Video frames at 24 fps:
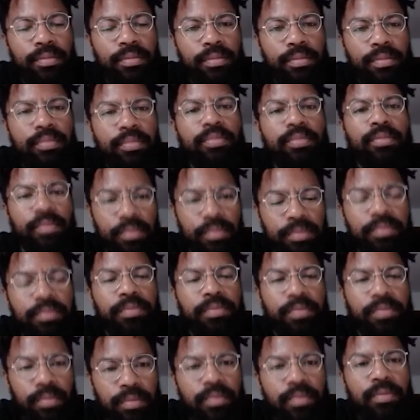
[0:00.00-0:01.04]

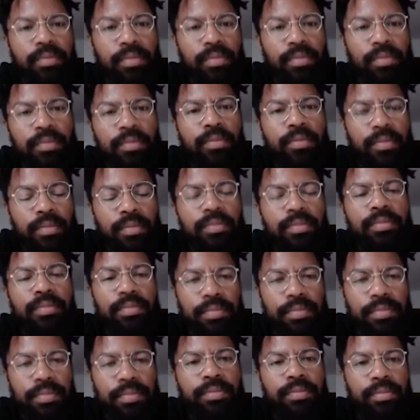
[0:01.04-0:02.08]

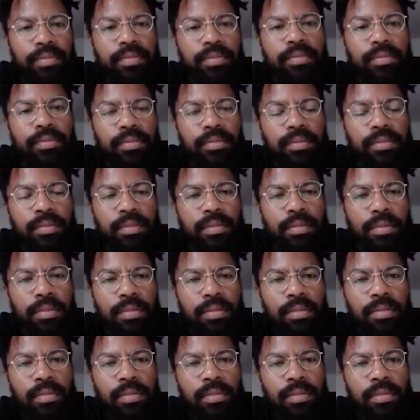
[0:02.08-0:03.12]

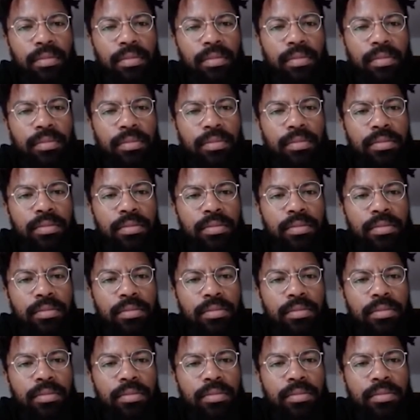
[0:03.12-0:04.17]

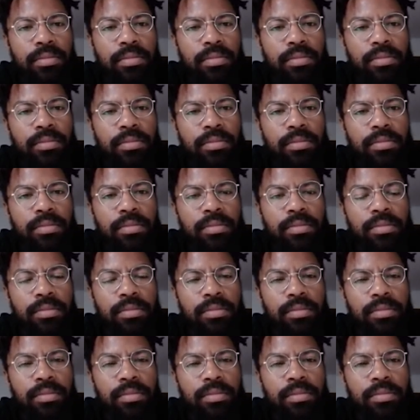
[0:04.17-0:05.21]

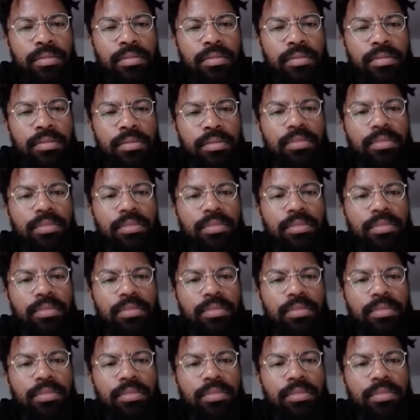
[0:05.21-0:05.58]
This person isn't speaking.